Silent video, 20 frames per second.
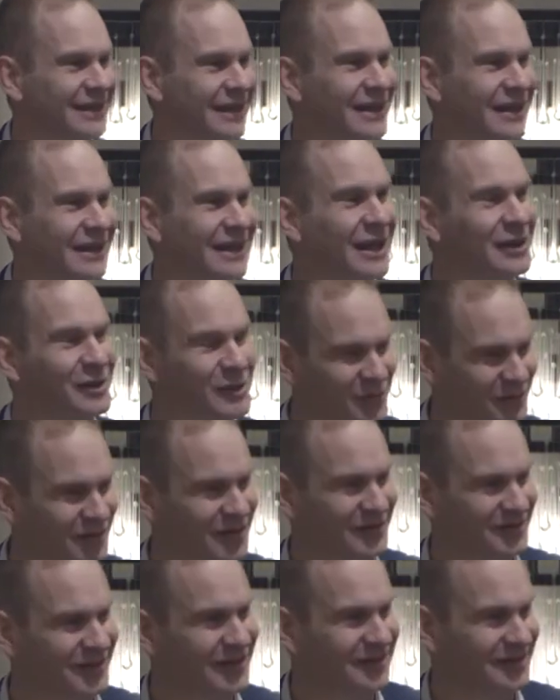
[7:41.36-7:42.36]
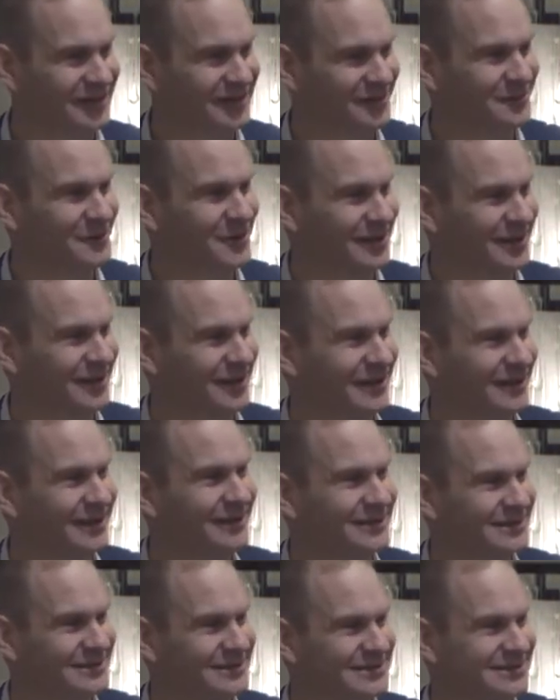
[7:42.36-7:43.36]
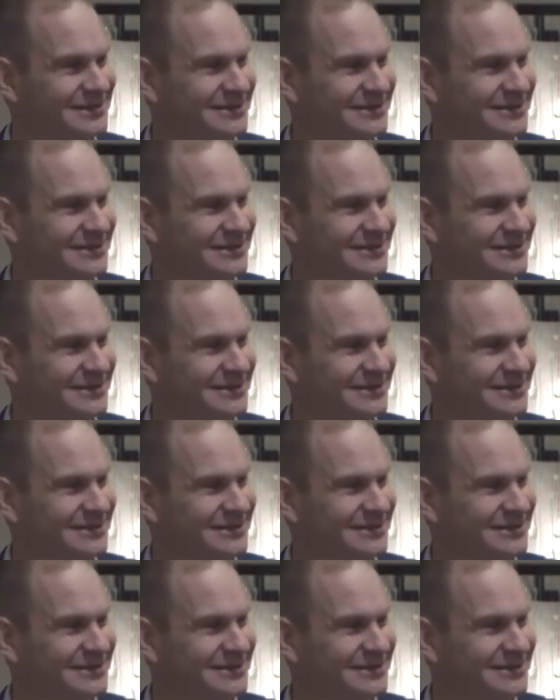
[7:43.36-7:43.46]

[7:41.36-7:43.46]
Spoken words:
Okay, and how long did it take you to work it out?